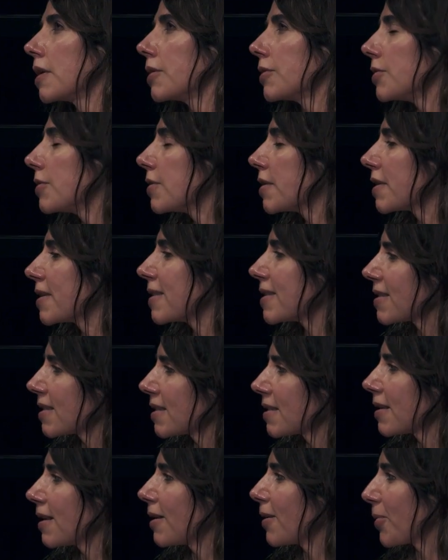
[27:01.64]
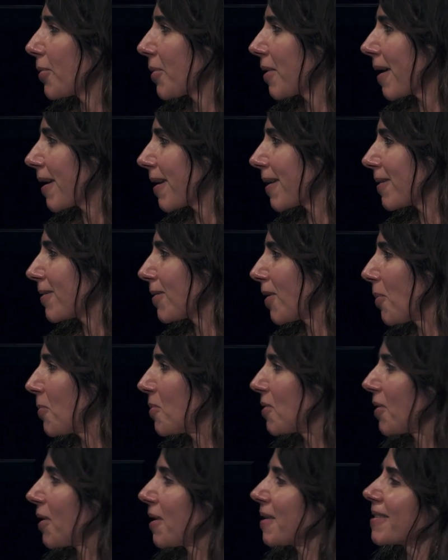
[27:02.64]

Do you think it's still okay? I mean,